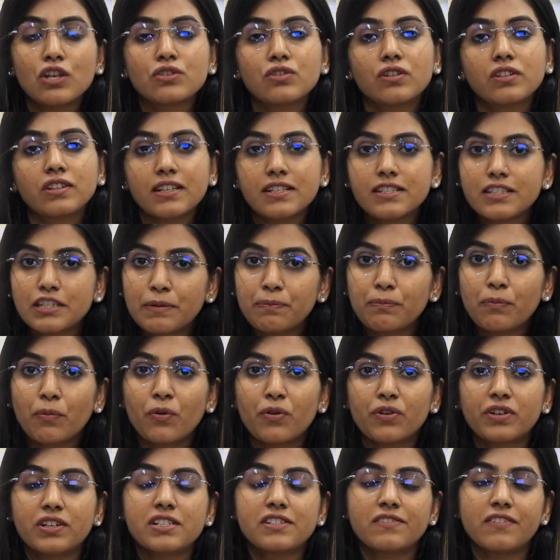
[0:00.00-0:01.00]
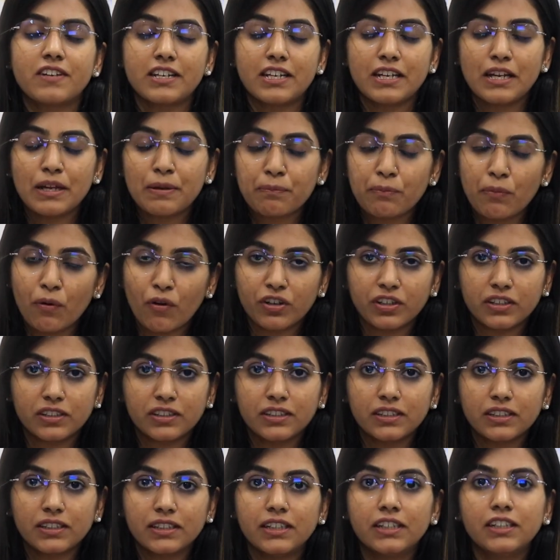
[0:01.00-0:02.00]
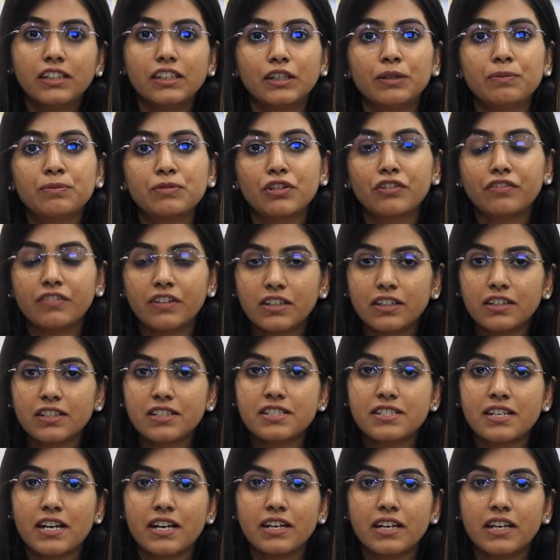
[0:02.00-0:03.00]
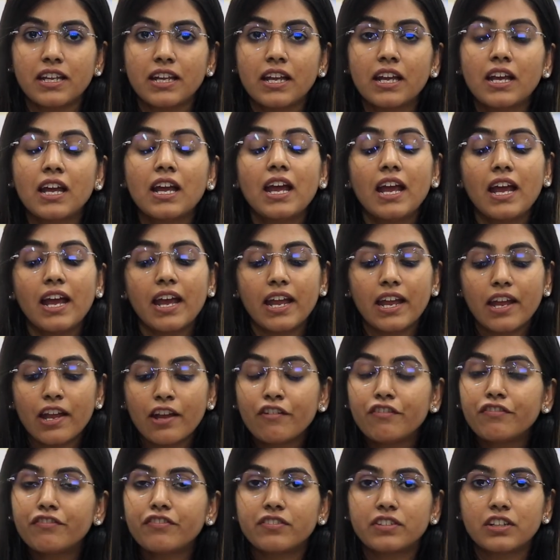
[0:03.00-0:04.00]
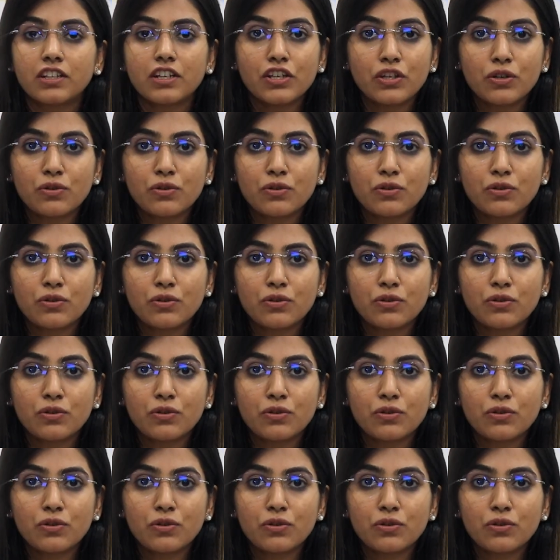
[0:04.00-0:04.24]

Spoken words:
So this report is very important in terms of understanding if the